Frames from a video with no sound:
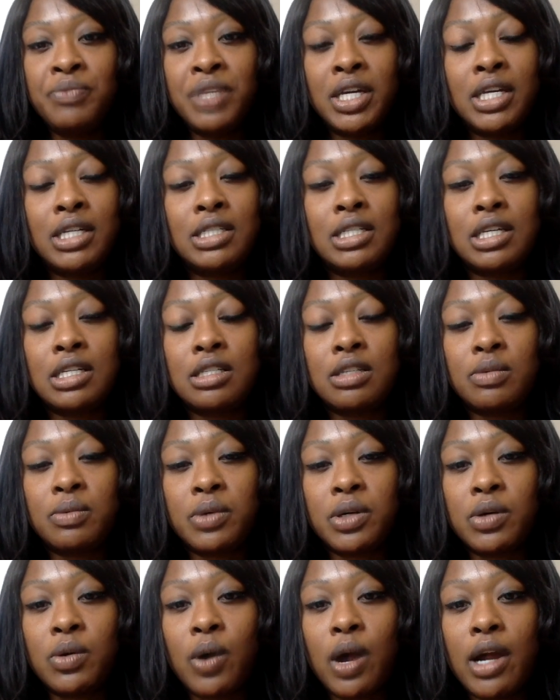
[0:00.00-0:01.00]
It doesn't
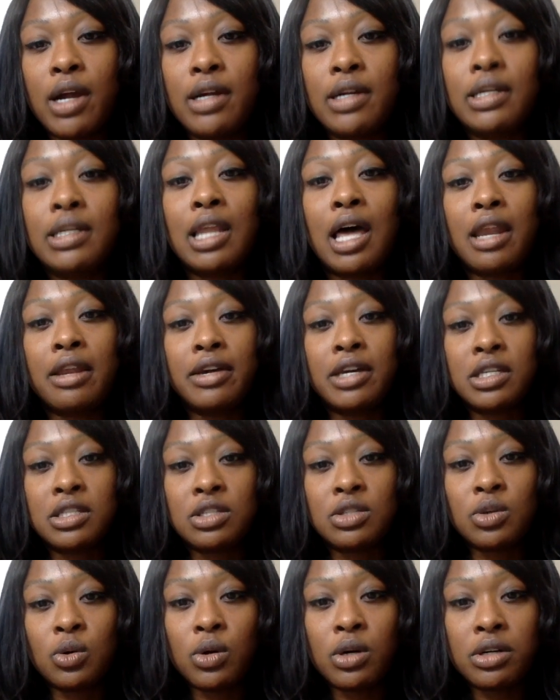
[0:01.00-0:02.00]
require a lot of
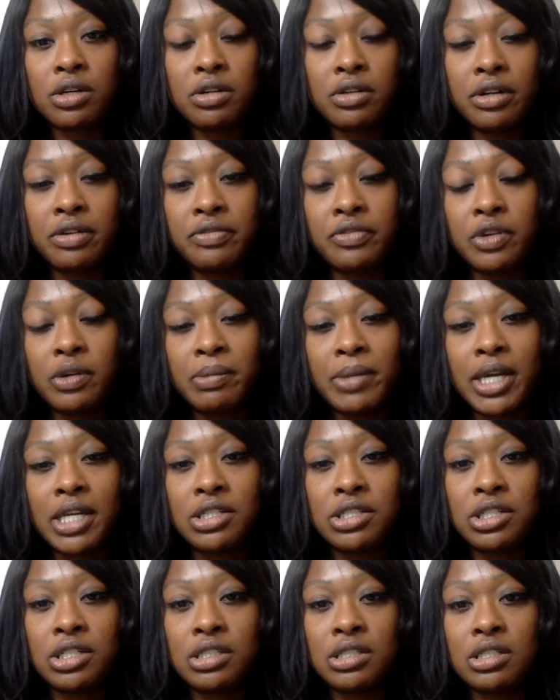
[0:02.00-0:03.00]
historical
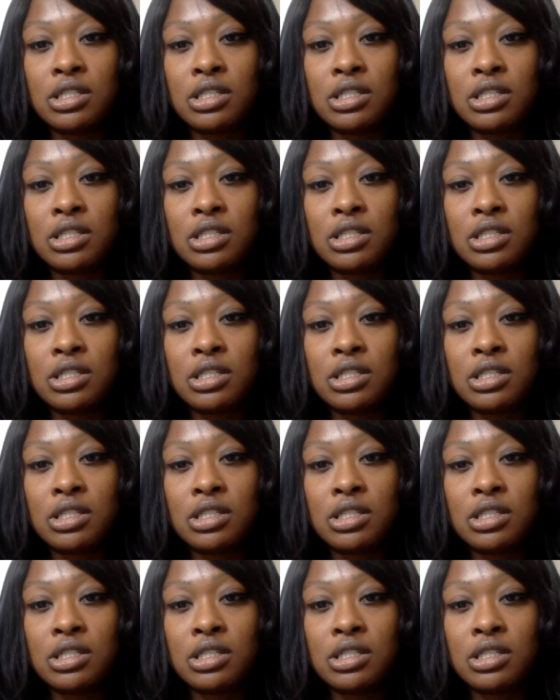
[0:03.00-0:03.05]
information.